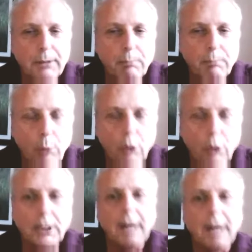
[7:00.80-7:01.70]

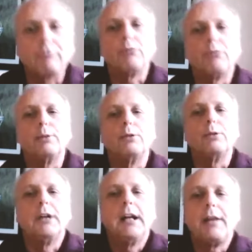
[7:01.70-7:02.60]
more comfortable
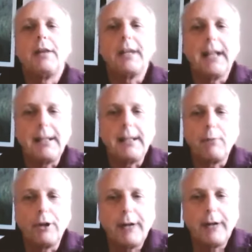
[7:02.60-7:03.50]
than any
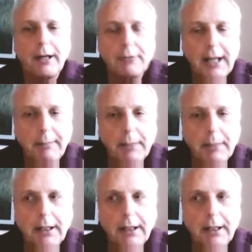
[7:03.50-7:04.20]
monohull can be.